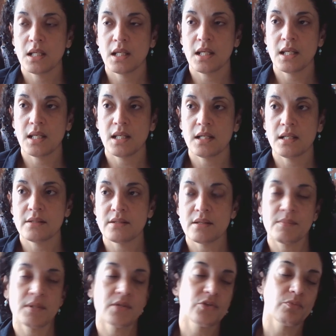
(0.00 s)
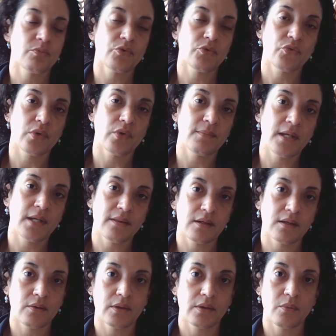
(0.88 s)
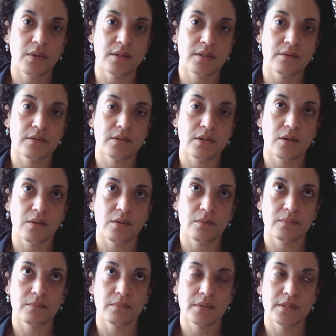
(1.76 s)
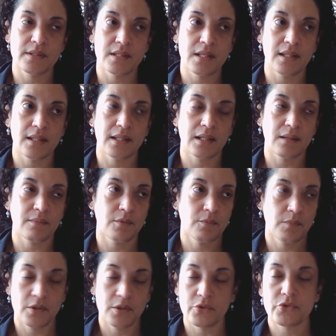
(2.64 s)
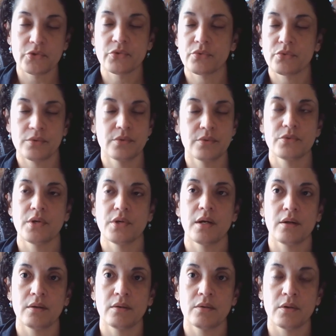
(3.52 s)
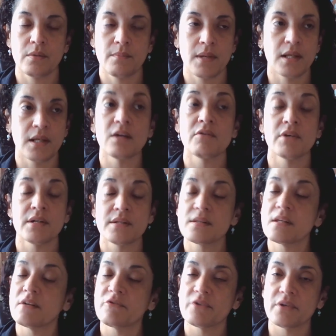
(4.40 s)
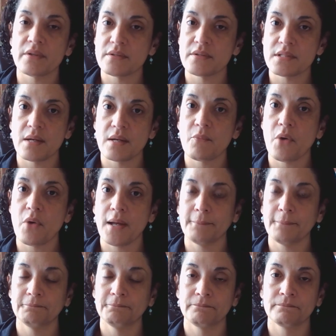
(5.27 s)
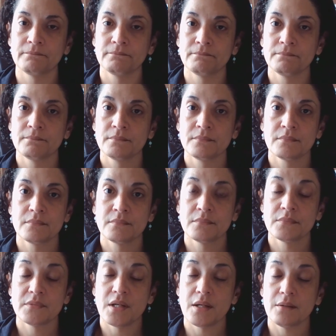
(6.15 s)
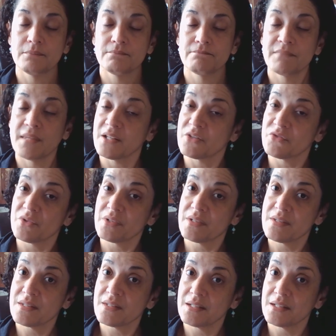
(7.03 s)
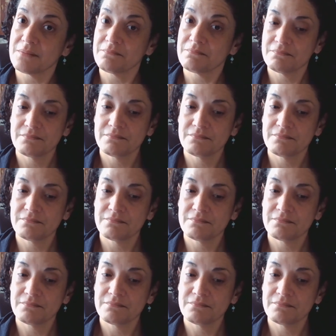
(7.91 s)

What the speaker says: And as I mentioned before, I'm not the only one. So it's not like I'm a bitter Scrooge here. There are many of us that feel the same way. So thanks for listening.